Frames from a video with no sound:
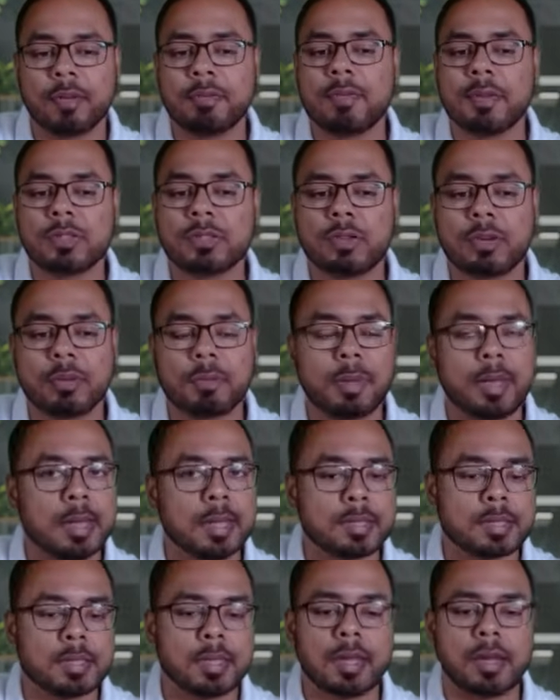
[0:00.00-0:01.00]
Difference would be
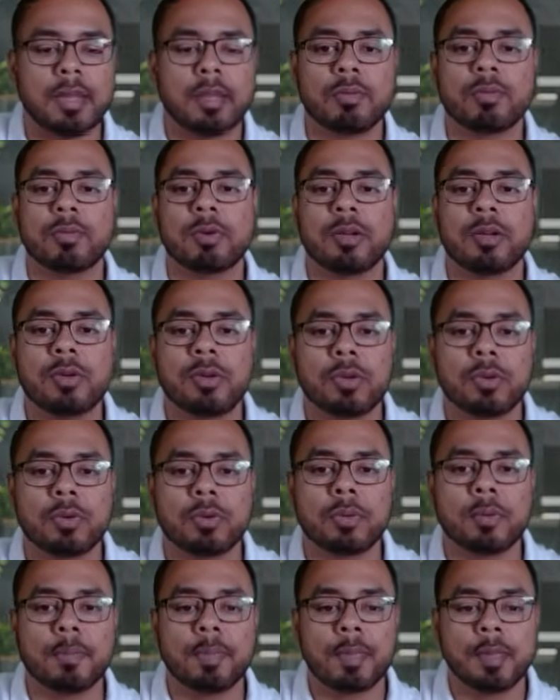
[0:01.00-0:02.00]
less than equal to
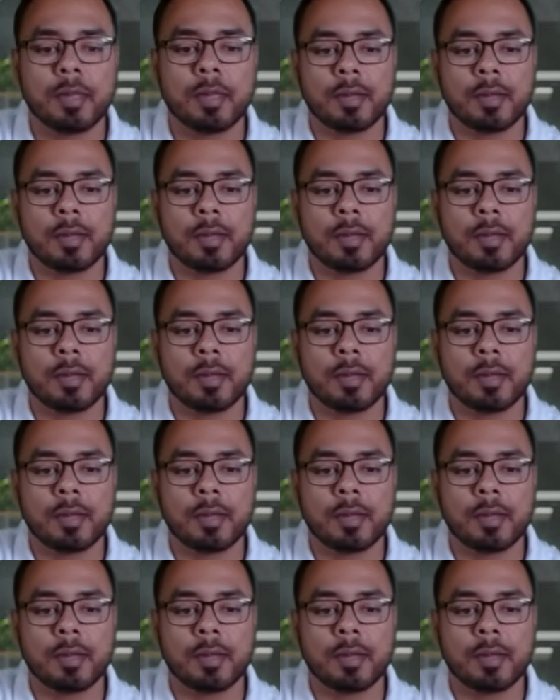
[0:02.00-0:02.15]
2.